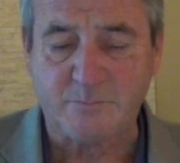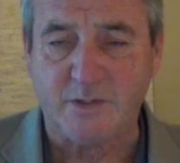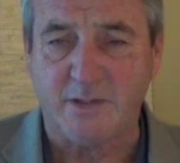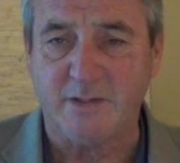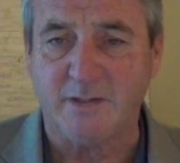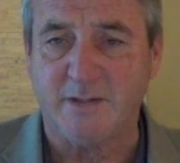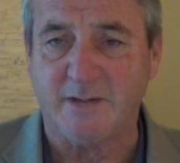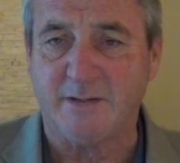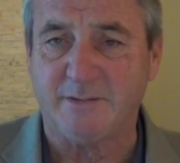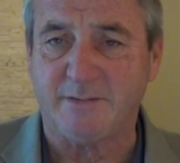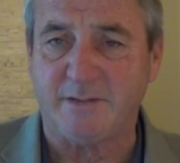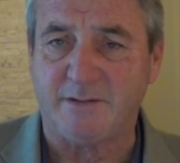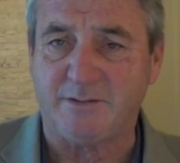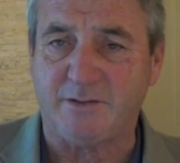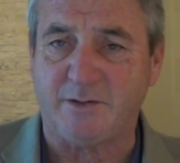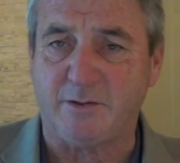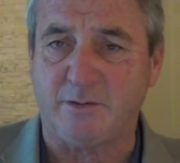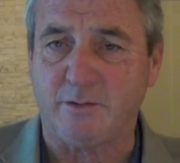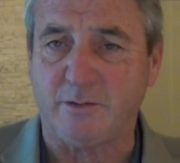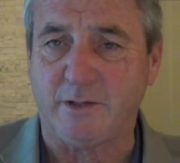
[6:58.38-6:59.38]
As I
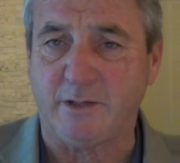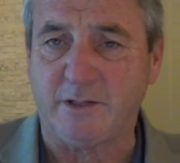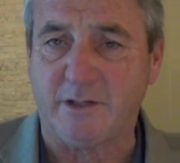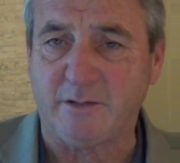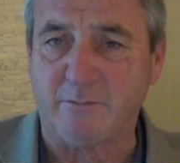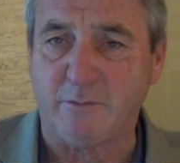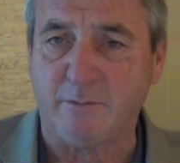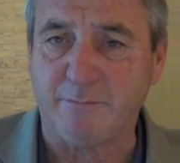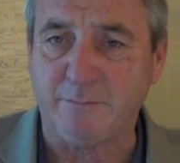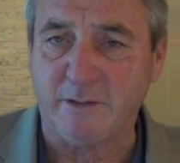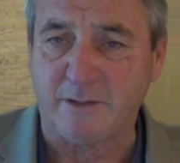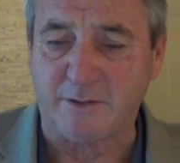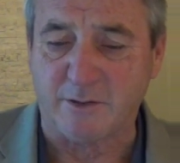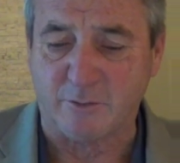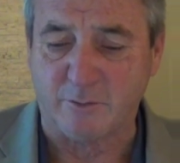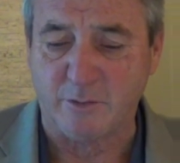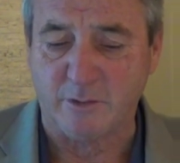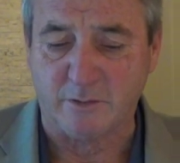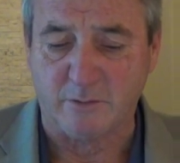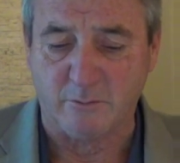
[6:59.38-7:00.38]
said earlier, it did reflect the
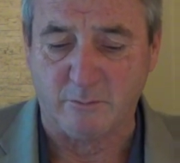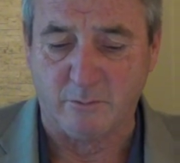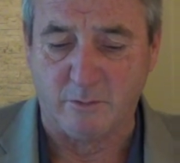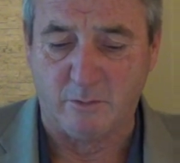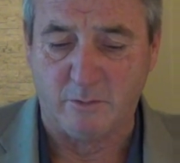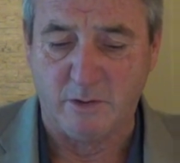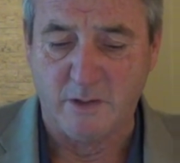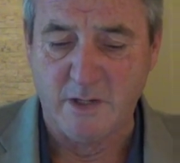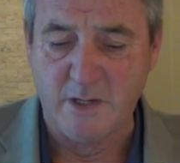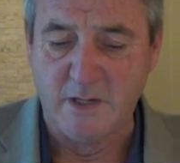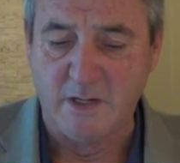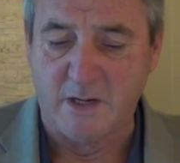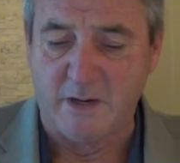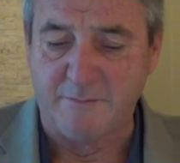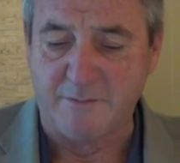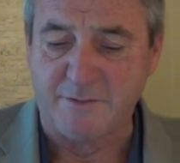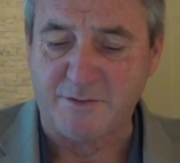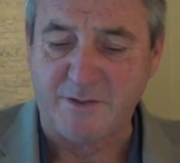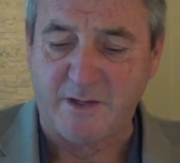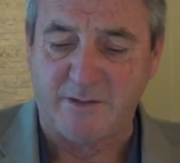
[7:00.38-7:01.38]
critical role
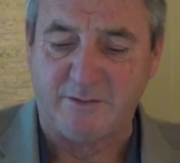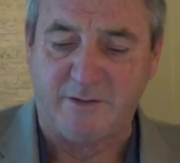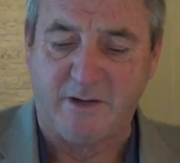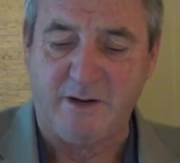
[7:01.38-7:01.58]
of the states.